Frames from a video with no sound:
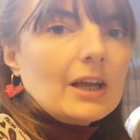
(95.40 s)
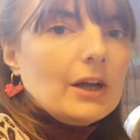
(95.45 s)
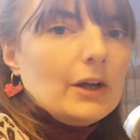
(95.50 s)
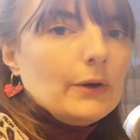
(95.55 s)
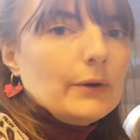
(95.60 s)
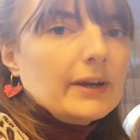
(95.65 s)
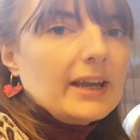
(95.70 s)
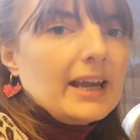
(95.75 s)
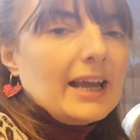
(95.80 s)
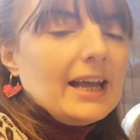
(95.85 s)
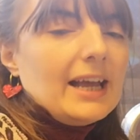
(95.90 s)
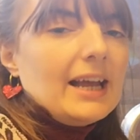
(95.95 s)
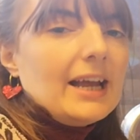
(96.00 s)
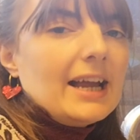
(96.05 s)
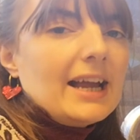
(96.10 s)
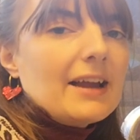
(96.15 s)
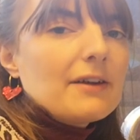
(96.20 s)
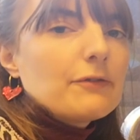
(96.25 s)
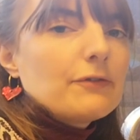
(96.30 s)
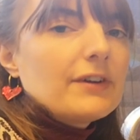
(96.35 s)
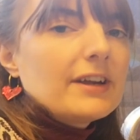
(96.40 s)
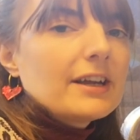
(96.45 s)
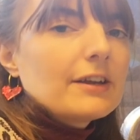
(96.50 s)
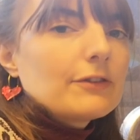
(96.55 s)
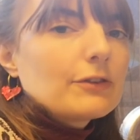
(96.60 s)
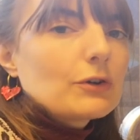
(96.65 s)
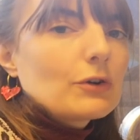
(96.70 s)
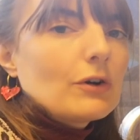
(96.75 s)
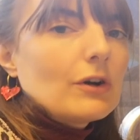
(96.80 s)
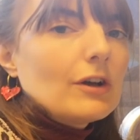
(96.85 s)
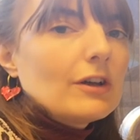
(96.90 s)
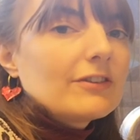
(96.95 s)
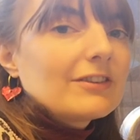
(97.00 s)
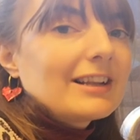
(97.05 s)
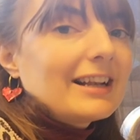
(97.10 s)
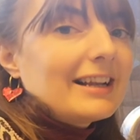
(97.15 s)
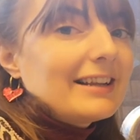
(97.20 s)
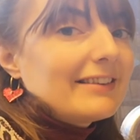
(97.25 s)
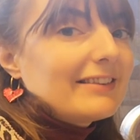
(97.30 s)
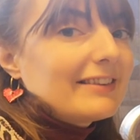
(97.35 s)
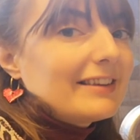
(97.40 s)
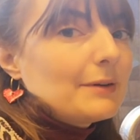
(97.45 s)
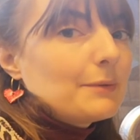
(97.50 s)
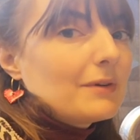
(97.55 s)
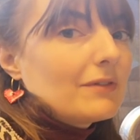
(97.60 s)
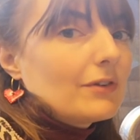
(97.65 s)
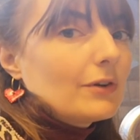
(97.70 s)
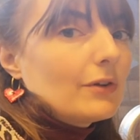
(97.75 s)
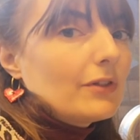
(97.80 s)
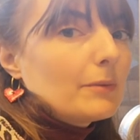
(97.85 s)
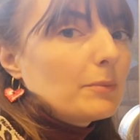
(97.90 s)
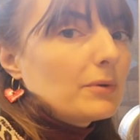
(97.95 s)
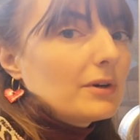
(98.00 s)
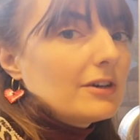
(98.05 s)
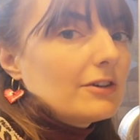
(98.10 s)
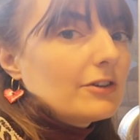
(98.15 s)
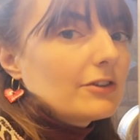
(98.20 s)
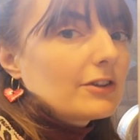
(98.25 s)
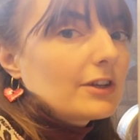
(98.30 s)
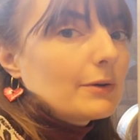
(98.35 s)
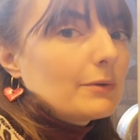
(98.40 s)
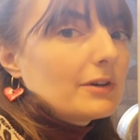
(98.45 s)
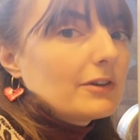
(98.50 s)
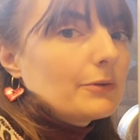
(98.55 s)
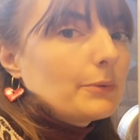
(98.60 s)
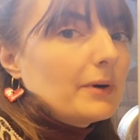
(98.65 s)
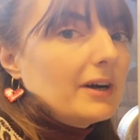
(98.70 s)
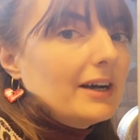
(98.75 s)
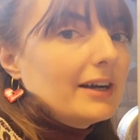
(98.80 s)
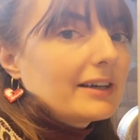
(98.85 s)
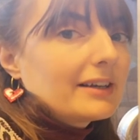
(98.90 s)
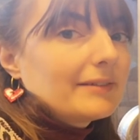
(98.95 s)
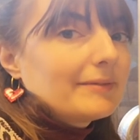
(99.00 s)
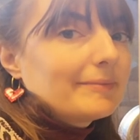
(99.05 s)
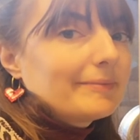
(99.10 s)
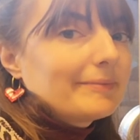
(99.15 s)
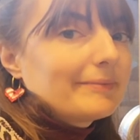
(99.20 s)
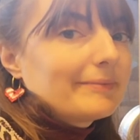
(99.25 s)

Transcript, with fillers: Okay, fingers crossed, let's see whether or not the printer's going to work.